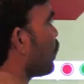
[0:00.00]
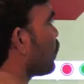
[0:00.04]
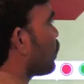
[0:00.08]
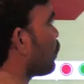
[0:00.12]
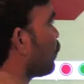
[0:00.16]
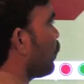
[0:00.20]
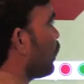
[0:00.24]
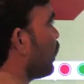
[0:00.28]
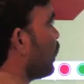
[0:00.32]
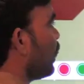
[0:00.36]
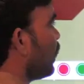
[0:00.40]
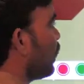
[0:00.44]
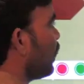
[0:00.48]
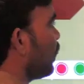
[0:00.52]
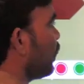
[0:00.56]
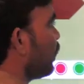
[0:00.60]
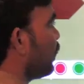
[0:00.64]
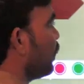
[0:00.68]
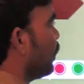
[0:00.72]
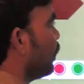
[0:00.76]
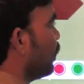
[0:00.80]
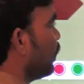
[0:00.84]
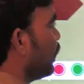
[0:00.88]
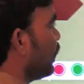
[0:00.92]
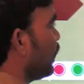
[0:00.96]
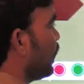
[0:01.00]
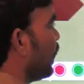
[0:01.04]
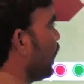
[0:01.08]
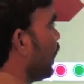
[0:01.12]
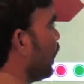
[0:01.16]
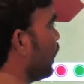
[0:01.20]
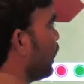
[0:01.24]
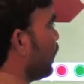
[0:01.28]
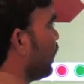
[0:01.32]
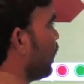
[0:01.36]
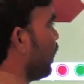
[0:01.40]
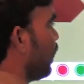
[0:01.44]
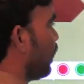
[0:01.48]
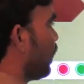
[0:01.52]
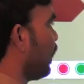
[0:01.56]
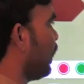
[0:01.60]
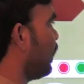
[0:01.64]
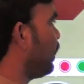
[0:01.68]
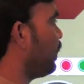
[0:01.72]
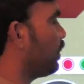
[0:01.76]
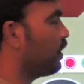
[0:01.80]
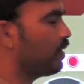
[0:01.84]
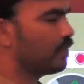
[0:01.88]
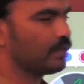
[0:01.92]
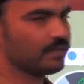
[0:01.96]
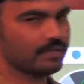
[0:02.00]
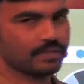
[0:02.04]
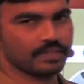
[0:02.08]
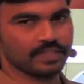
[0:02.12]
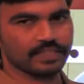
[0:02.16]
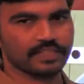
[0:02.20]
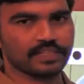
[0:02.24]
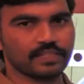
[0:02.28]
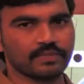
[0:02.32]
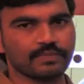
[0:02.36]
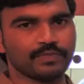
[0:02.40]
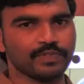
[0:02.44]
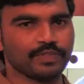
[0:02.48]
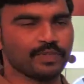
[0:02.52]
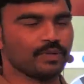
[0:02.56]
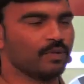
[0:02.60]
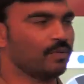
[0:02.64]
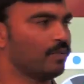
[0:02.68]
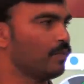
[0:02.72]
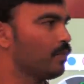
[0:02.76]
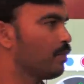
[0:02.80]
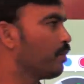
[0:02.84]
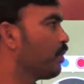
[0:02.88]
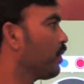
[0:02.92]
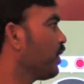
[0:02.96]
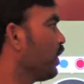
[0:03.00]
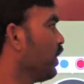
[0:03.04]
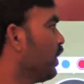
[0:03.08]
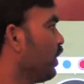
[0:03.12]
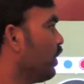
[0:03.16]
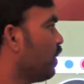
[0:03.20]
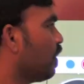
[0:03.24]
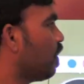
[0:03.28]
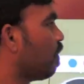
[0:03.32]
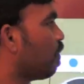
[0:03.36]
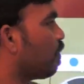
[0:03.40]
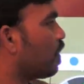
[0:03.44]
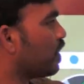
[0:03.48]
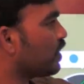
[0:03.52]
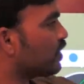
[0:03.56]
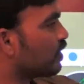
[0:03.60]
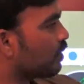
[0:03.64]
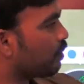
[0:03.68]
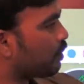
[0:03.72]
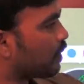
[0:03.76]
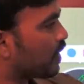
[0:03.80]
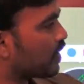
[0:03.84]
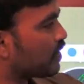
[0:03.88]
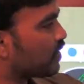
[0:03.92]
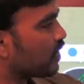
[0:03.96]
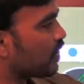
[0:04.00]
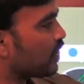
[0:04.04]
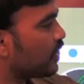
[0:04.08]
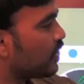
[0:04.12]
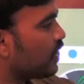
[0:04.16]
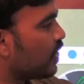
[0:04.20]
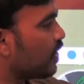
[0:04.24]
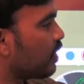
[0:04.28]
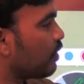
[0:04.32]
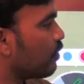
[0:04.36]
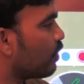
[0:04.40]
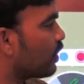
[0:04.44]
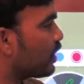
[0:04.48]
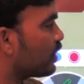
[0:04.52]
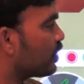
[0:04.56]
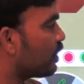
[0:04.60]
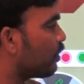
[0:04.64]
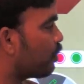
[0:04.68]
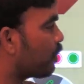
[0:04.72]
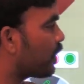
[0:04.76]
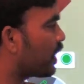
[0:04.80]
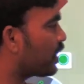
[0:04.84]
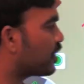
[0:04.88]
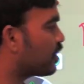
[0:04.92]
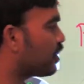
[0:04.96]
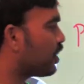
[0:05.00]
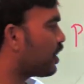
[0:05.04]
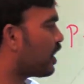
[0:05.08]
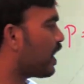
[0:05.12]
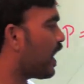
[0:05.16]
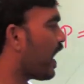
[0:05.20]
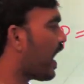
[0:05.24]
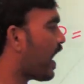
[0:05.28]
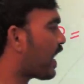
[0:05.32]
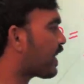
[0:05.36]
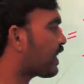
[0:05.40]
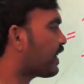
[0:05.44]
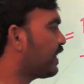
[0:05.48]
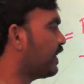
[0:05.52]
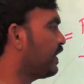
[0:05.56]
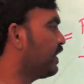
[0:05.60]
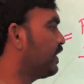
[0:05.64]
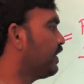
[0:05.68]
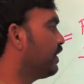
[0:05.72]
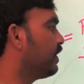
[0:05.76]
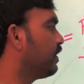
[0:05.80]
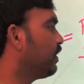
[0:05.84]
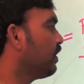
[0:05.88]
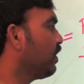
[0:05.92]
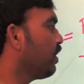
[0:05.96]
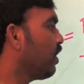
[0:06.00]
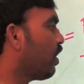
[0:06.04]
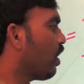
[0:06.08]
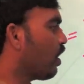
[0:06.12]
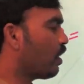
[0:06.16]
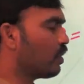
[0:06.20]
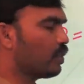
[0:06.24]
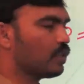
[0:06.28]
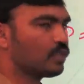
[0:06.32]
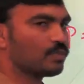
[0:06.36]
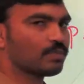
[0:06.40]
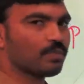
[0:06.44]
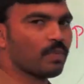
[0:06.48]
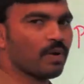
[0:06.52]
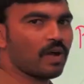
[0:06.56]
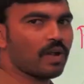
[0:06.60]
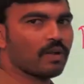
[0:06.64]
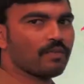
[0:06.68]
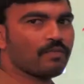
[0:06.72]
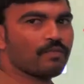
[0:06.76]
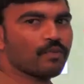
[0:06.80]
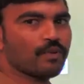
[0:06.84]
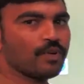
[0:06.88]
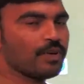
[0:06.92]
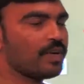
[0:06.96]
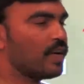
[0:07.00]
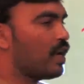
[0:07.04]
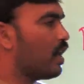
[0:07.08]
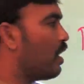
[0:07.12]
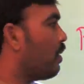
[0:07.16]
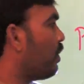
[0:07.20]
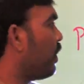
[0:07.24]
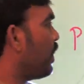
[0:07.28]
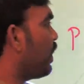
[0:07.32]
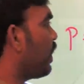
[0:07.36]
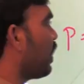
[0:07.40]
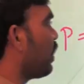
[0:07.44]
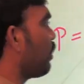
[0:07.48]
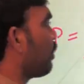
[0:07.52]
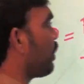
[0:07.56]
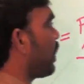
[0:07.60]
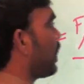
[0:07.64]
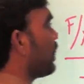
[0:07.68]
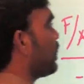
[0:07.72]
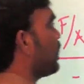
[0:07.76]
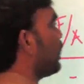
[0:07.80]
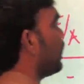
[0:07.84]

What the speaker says: force per unit area, right? This is we know. Now what is the pressure here? What is the pressure acting on the small fluid element, or